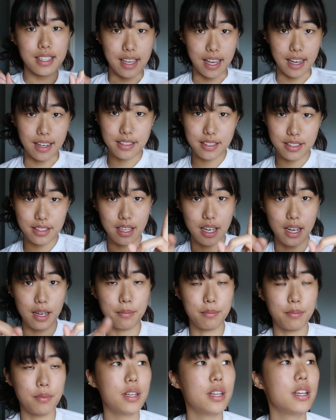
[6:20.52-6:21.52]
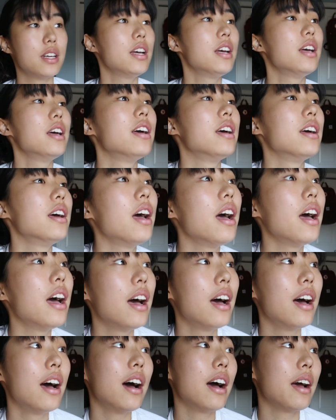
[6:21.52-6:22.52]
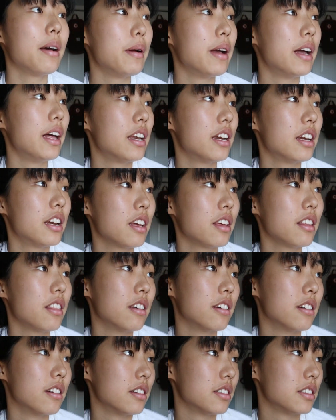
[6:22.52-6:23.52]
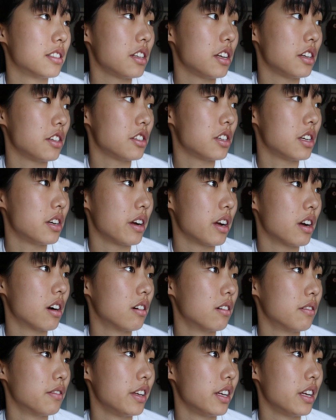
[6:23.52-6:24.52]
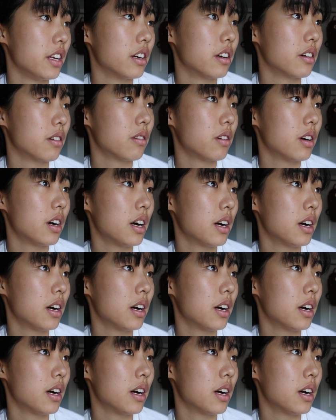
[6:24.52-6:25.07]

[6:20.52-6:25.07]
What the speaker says: Yes, and I'm editing the stationery haul video.